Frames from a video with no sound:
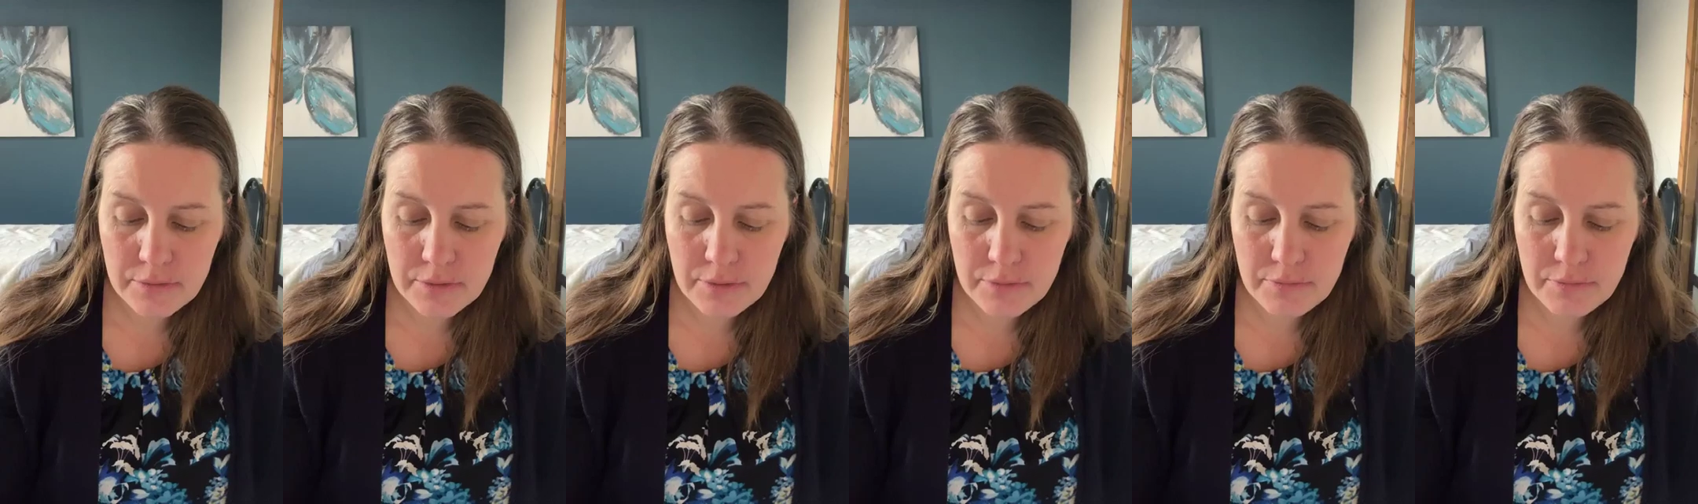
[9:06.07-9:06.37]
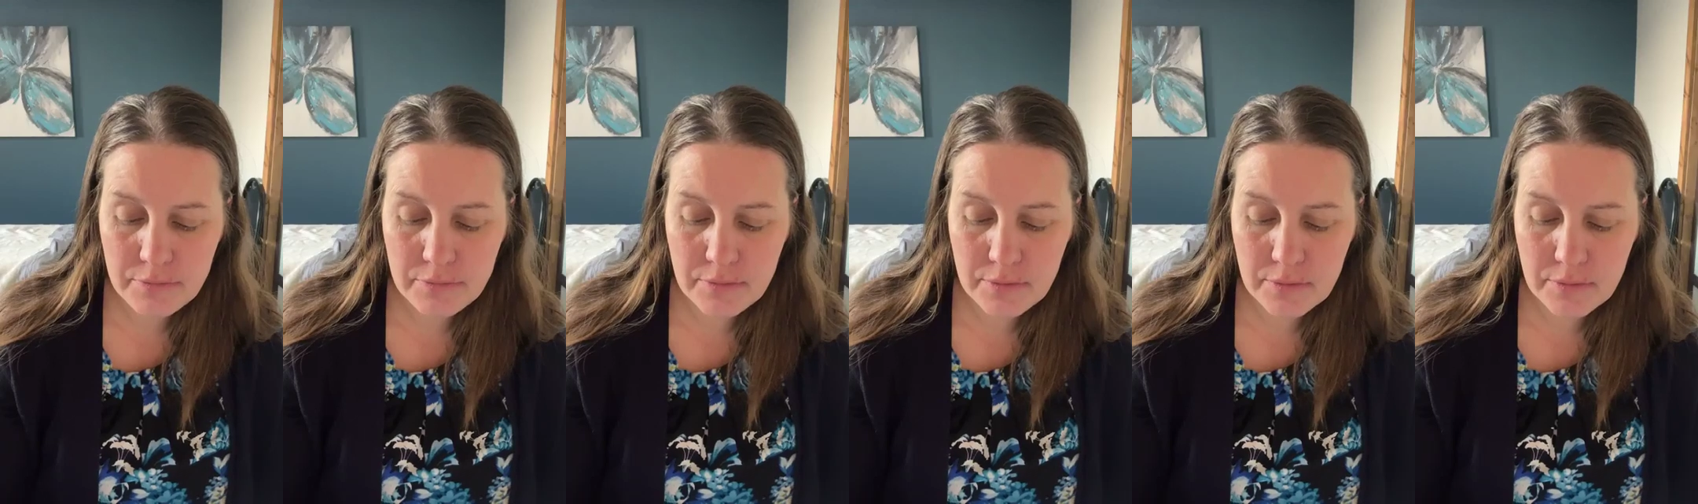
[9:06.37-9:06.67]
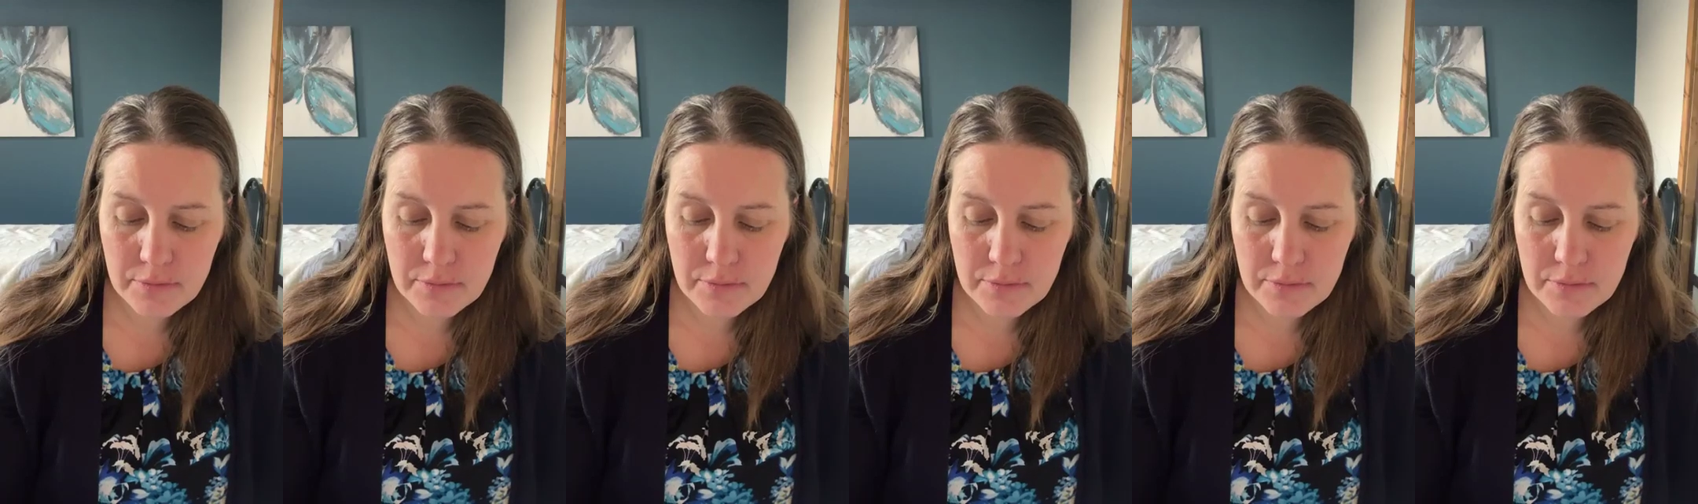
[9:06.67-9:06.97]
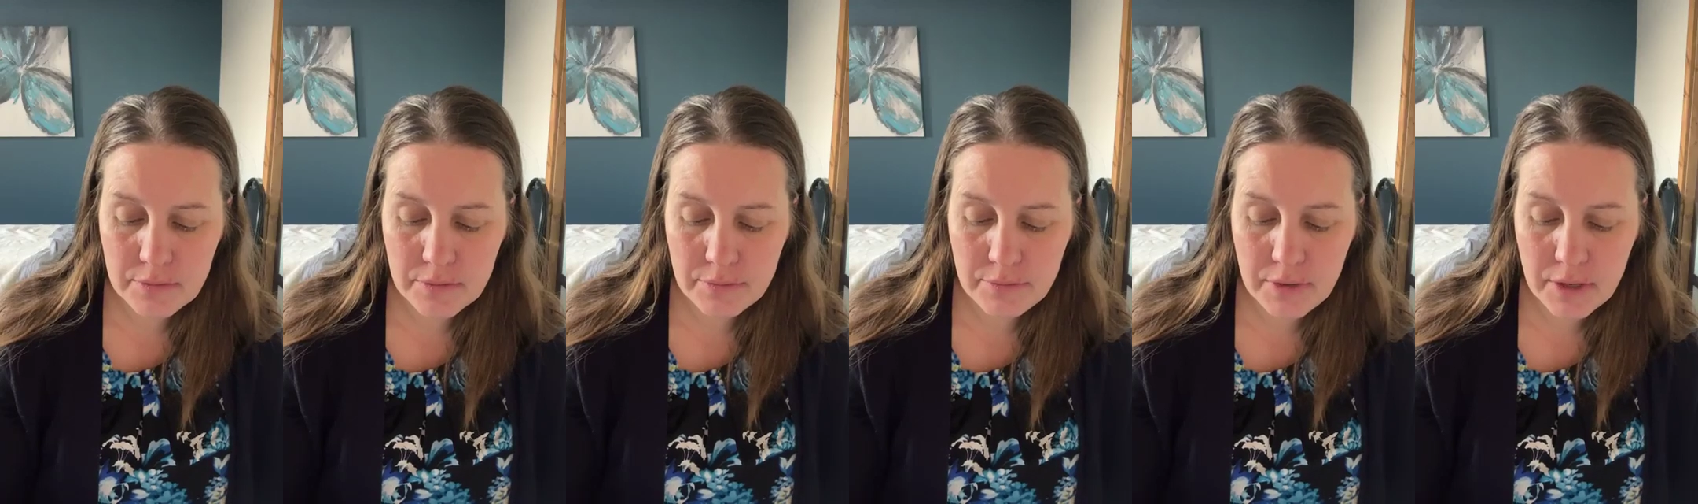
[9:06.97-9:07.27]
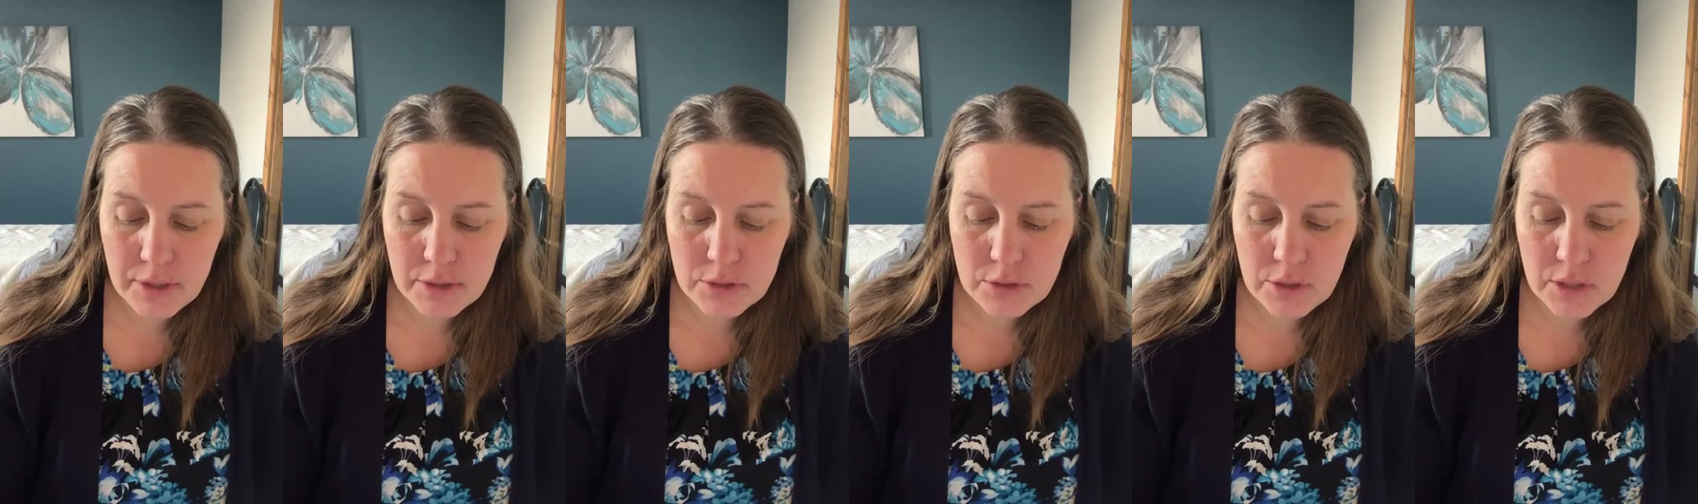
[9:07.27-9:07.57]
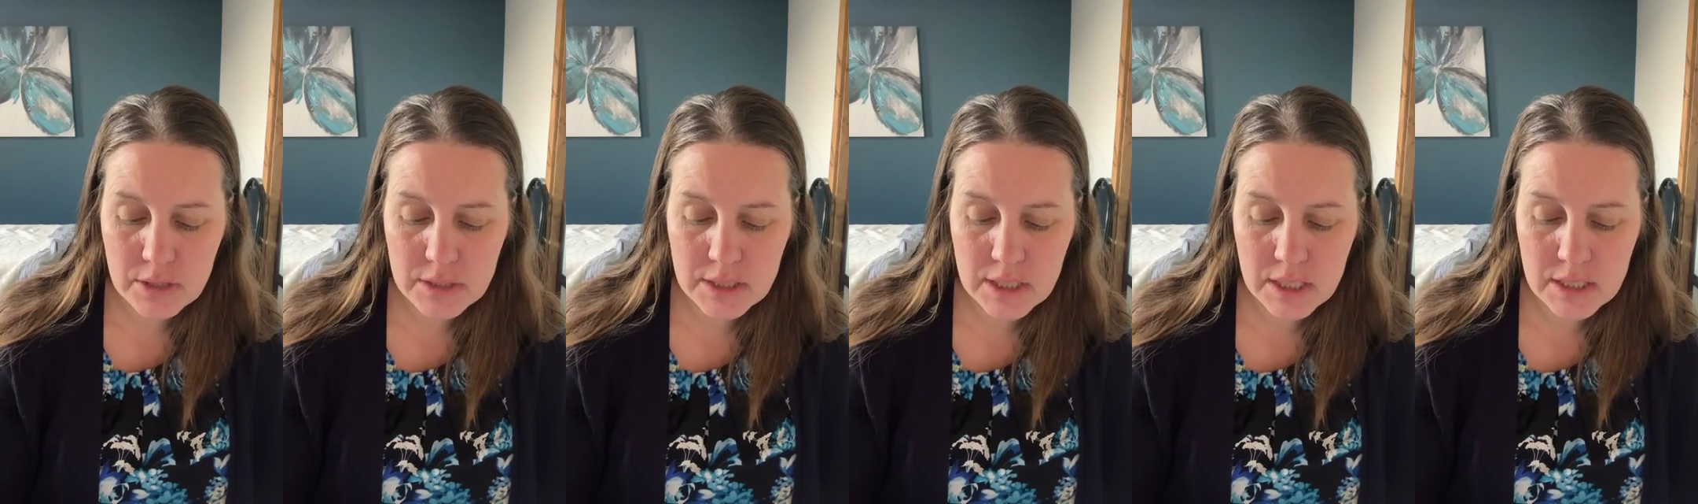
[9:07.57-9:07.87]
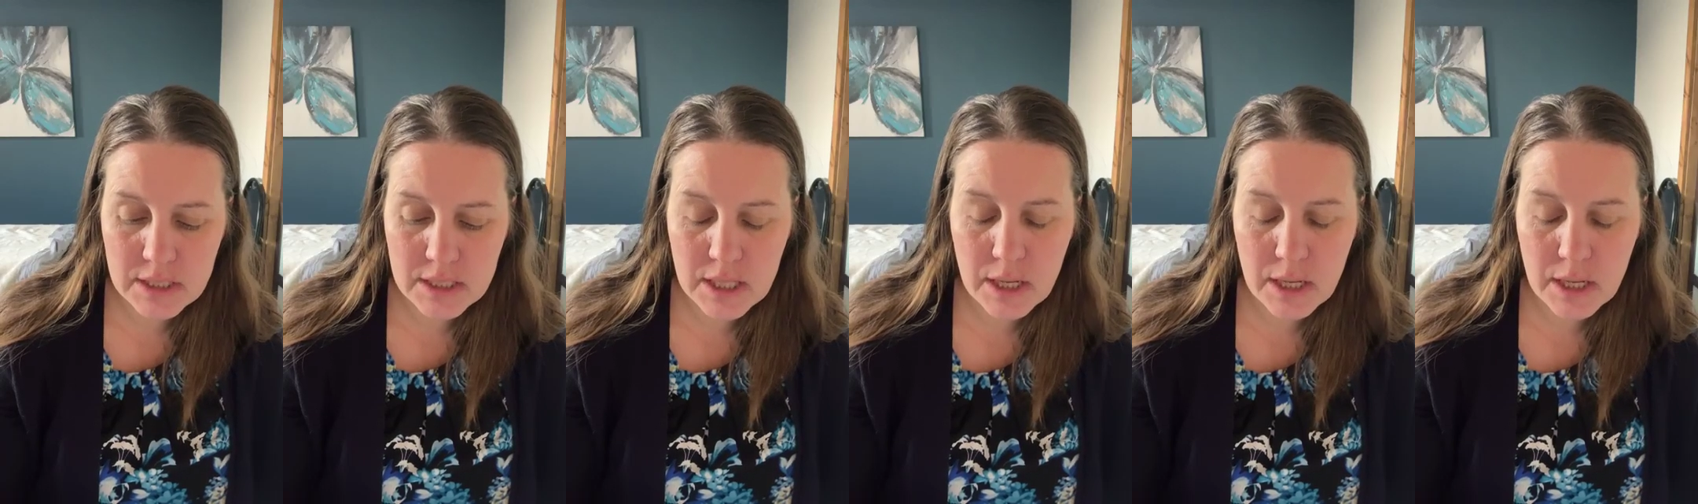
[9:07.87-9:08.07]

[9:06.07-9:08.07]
the fire trucks had